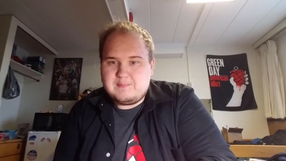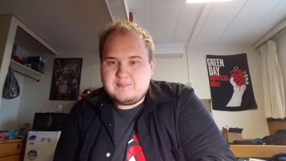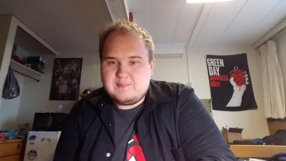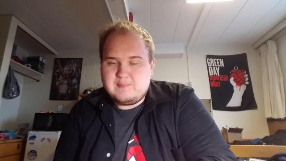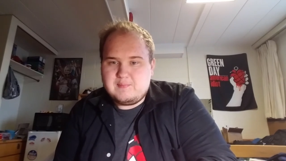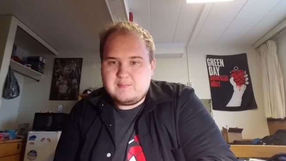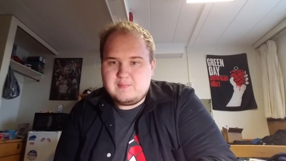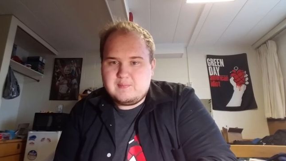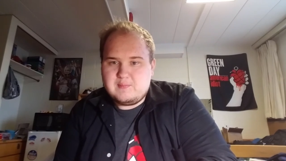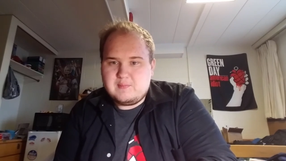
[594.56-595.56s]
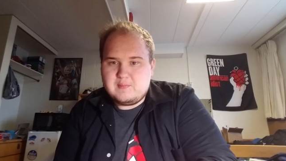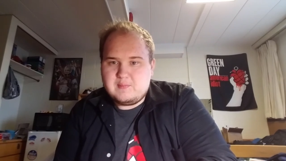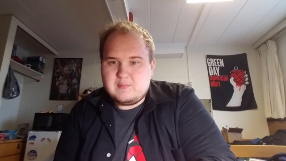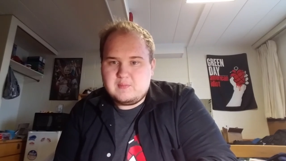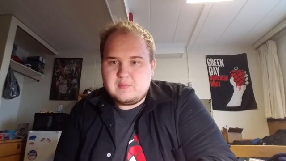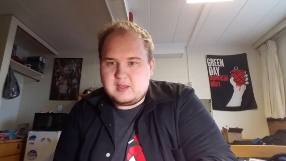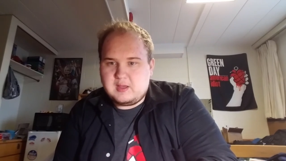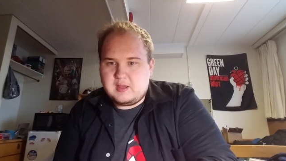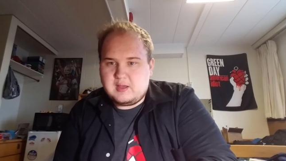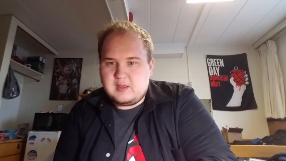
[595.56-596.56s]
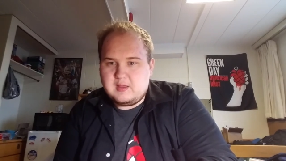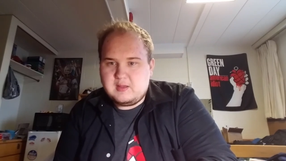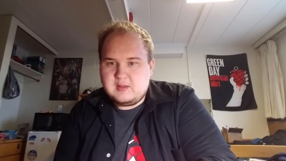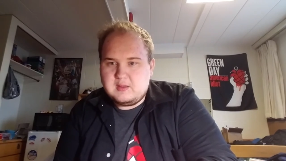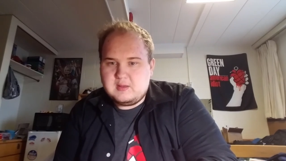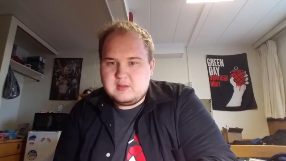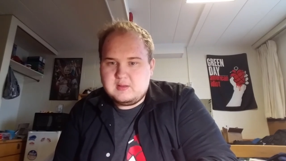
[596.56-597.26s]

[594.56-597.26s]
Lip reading: Nobody speaks.